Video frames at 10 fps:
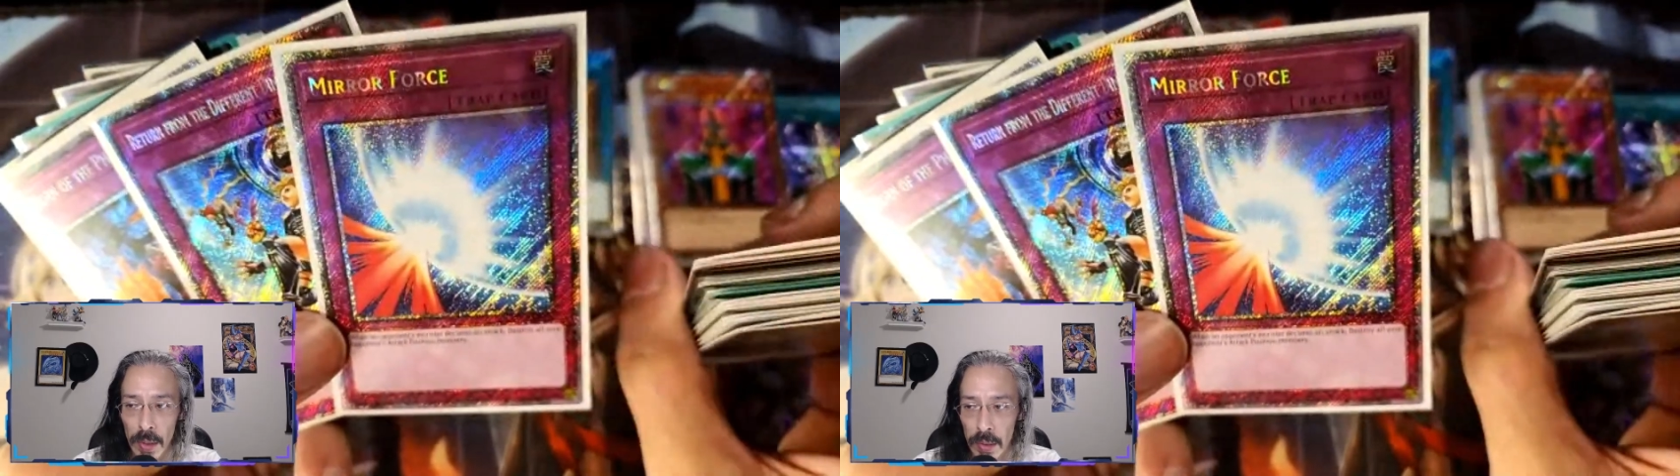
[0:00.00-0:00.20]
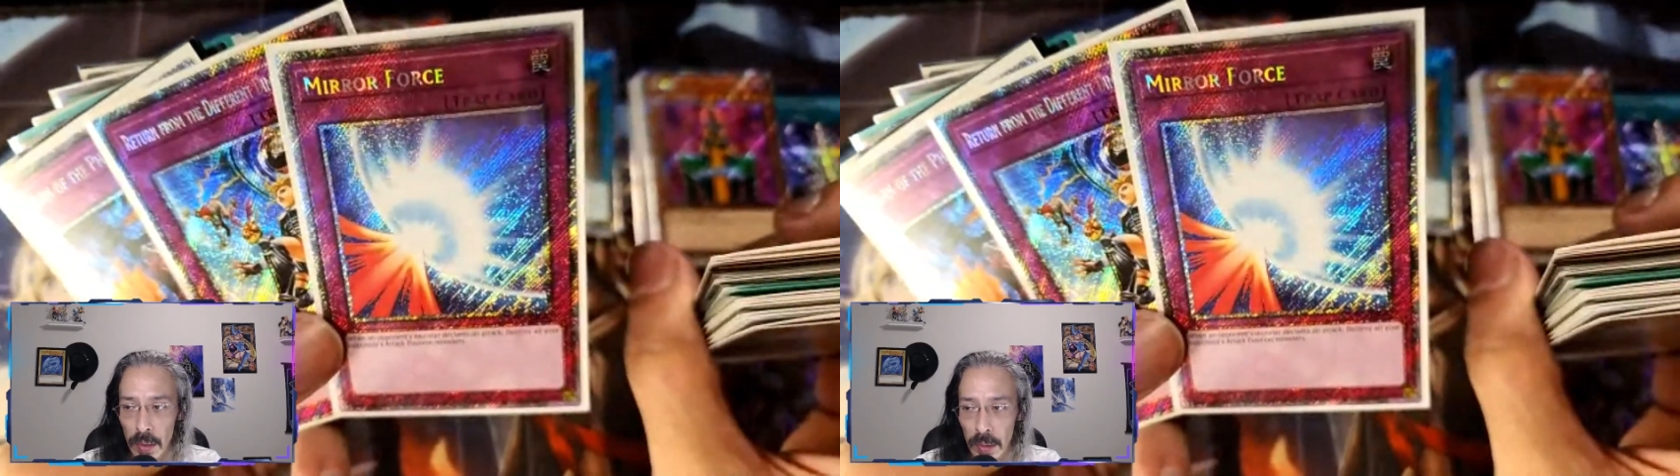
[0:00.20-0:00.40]

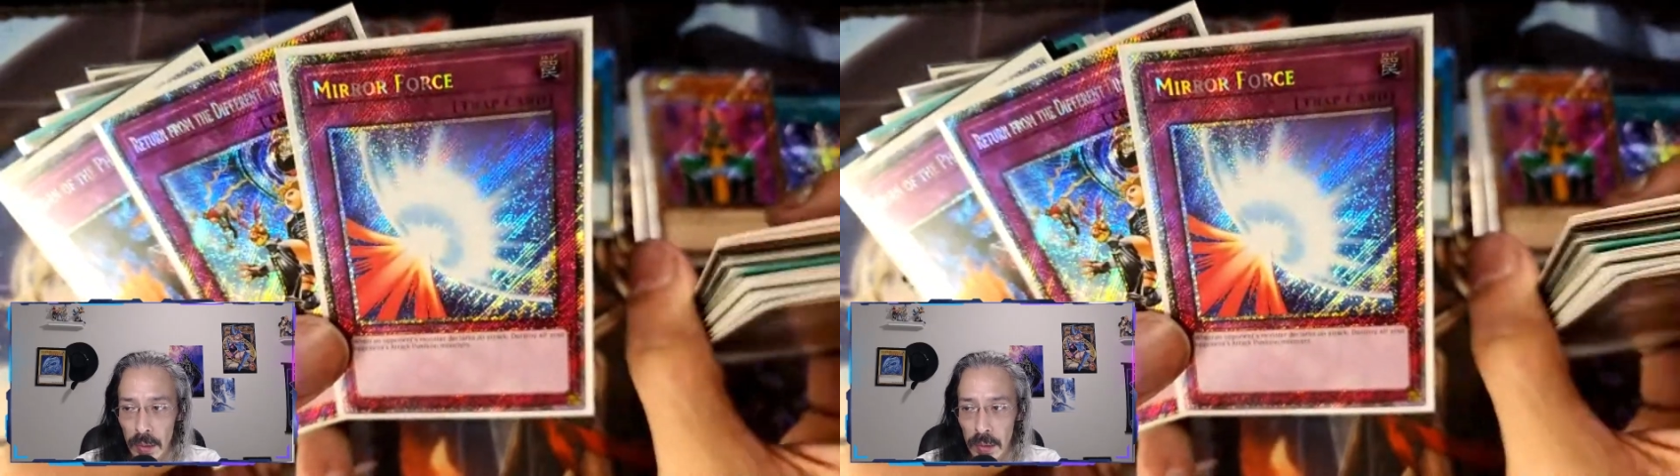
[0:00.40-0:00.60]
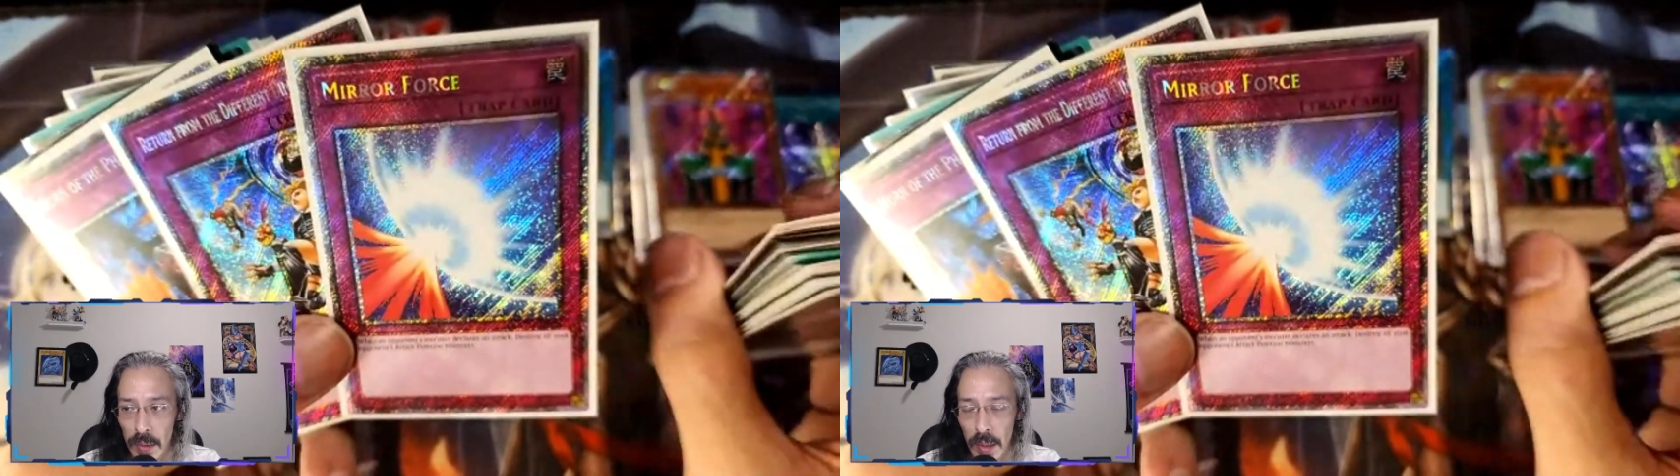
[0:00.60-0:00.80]

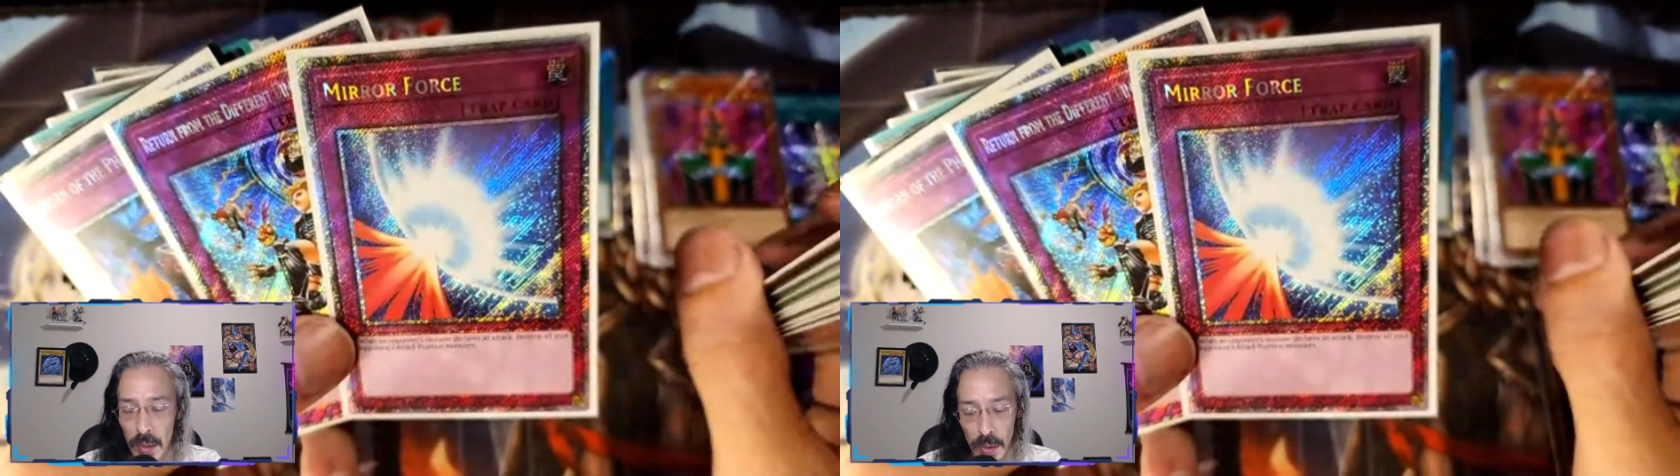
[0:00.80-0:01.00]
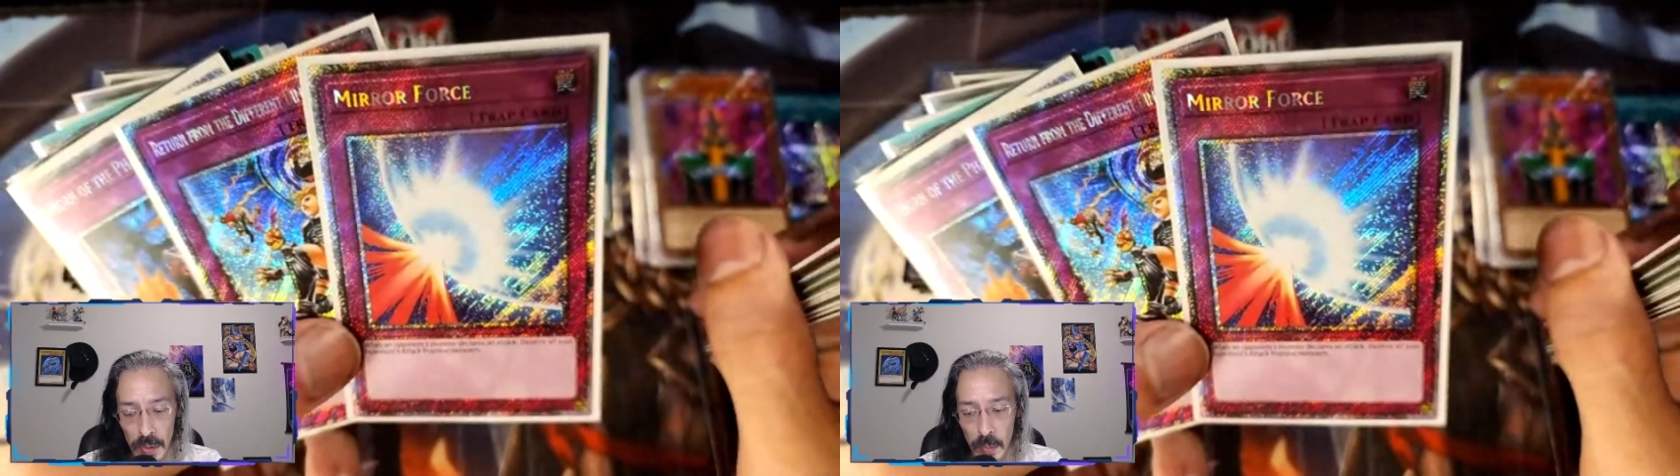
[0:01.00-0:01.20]
Cylinders that I
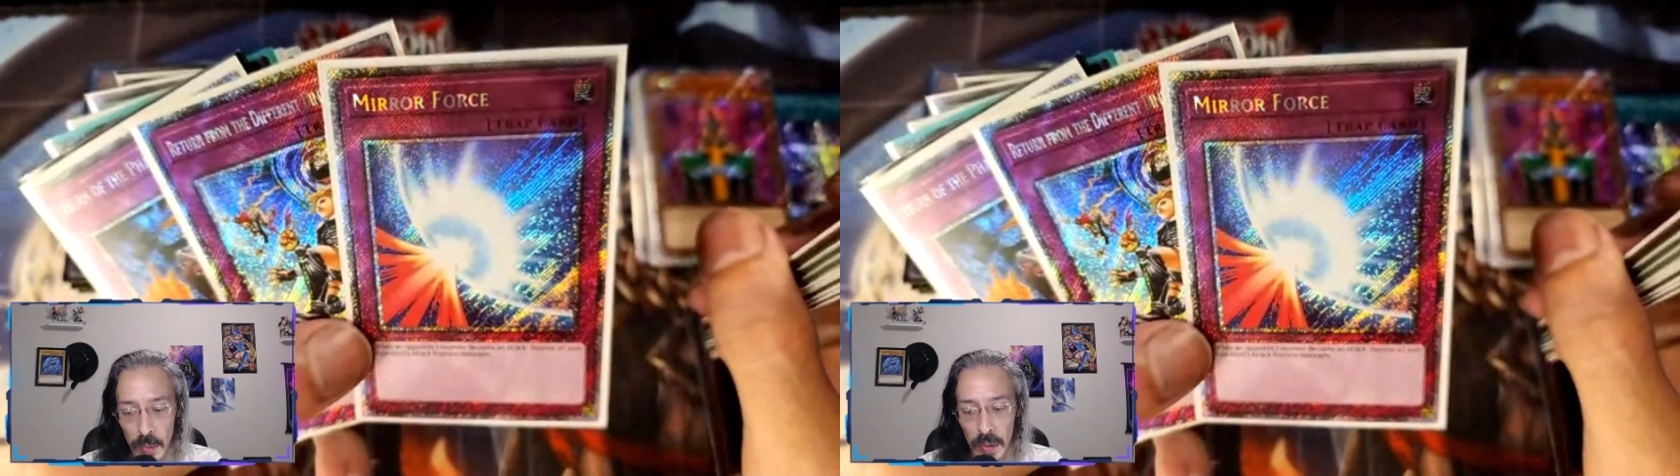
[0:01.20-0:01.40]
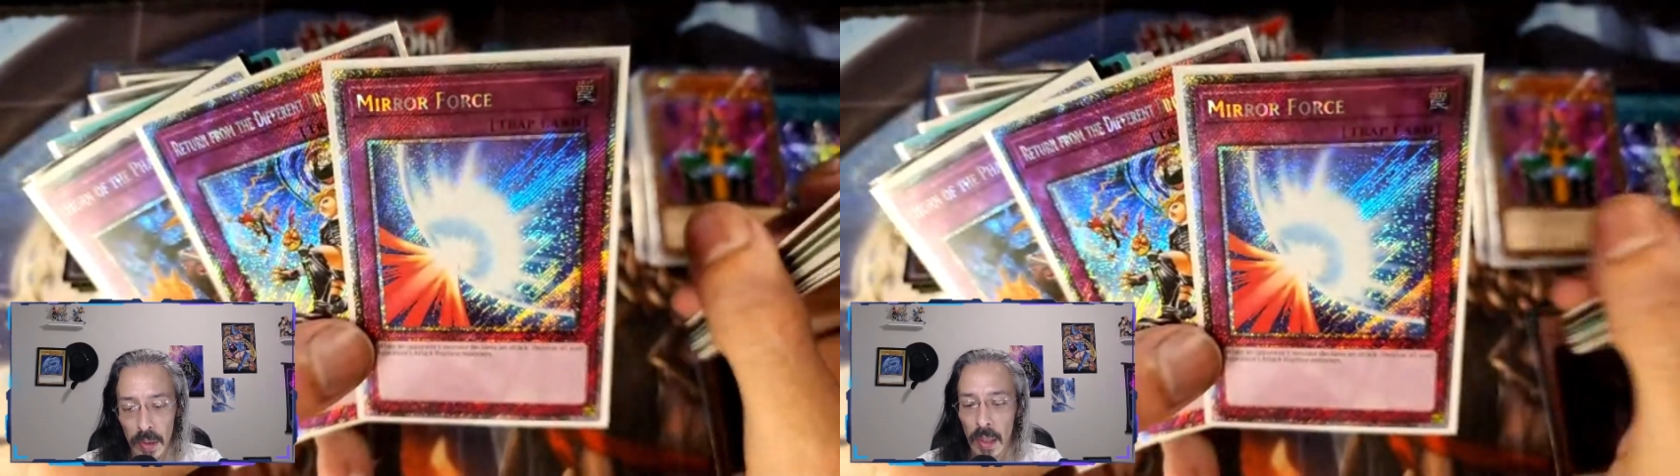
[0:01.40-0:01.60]
just
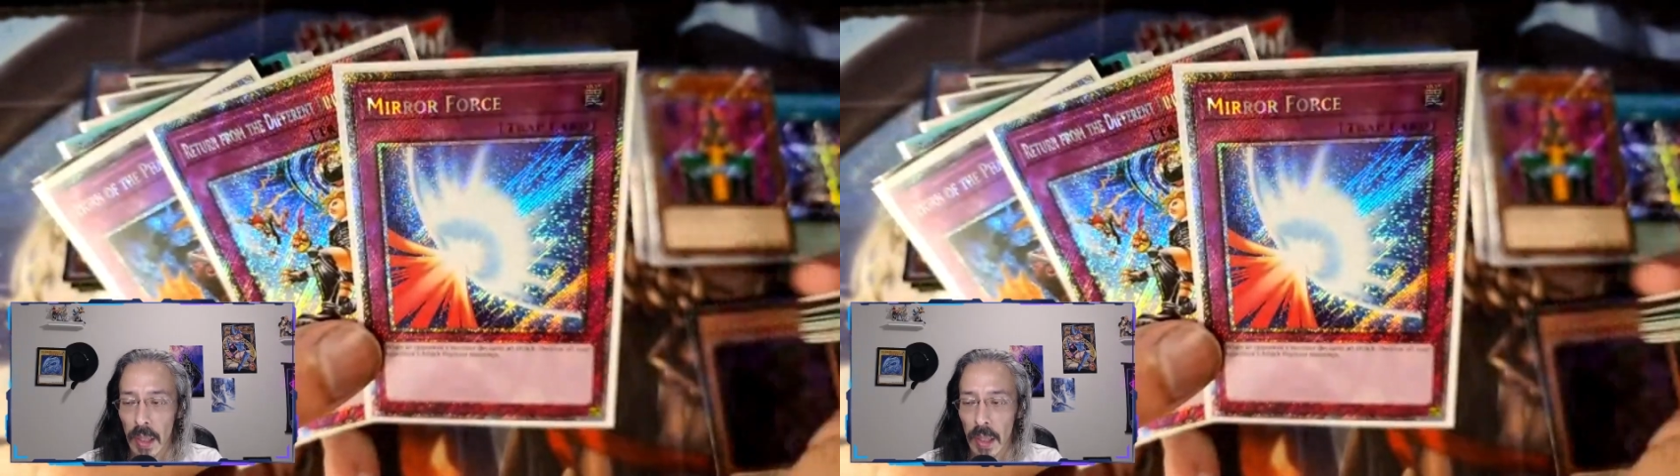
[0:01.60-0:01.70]
won,